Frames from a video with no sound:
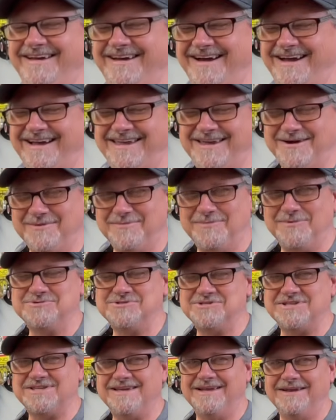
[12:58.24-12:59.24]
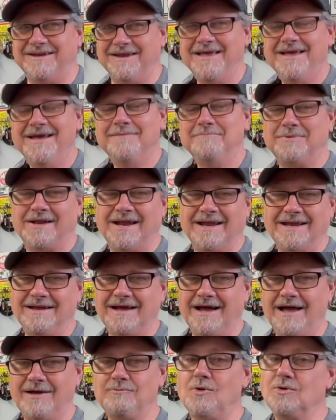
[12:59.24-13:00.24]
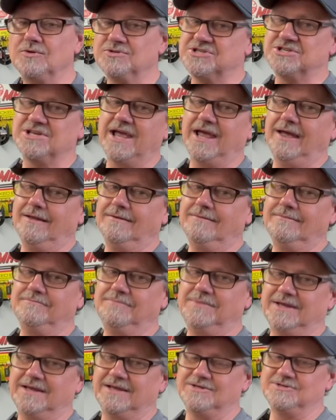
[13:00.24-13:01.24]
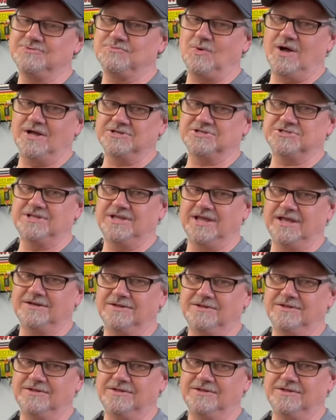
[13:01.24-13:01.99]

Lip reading: I almost did, but I won't say it, because watch the end